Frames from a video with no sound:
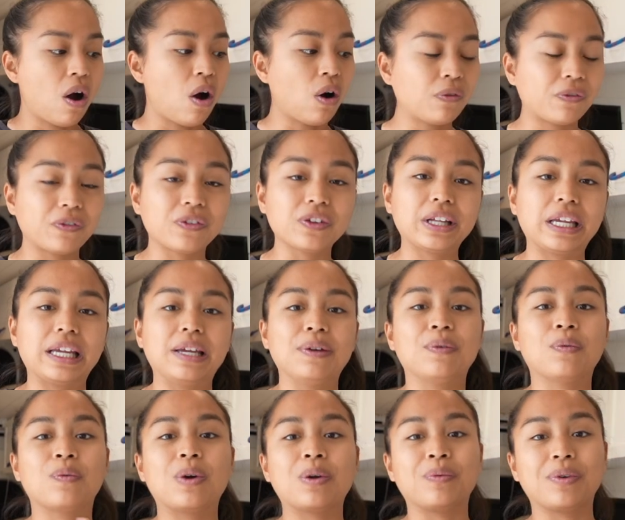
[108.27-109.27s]
Hopefully,
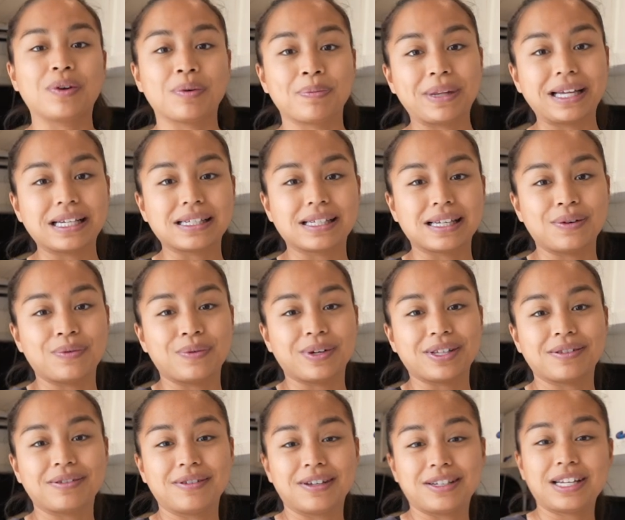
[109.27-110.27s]
when we replace it with
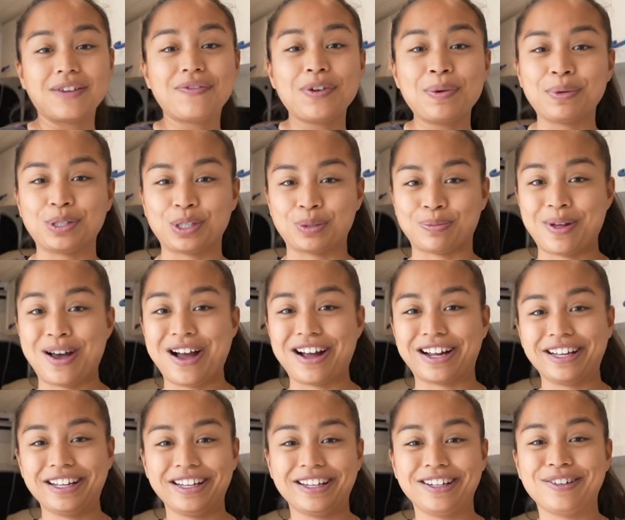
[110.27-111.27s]
a different butcher's block,
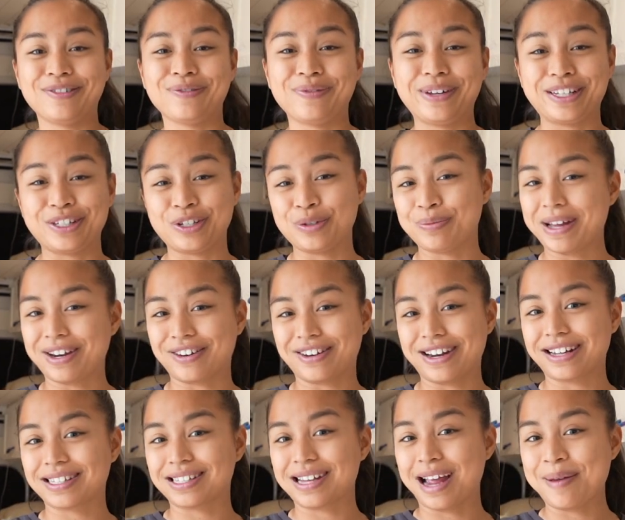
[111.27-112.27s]
we can do better
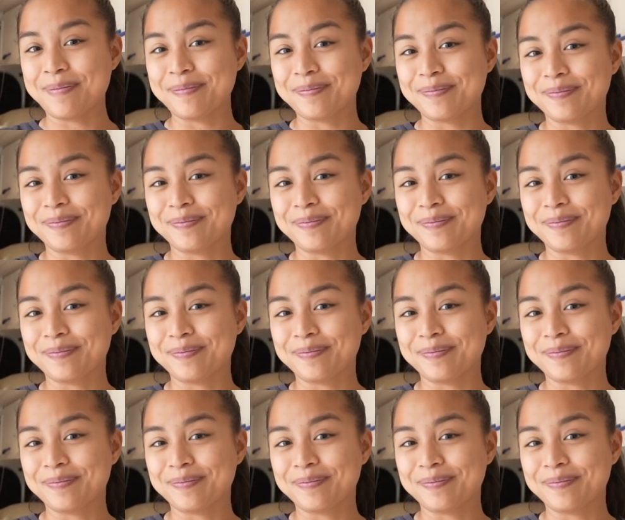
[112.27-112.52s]
next time.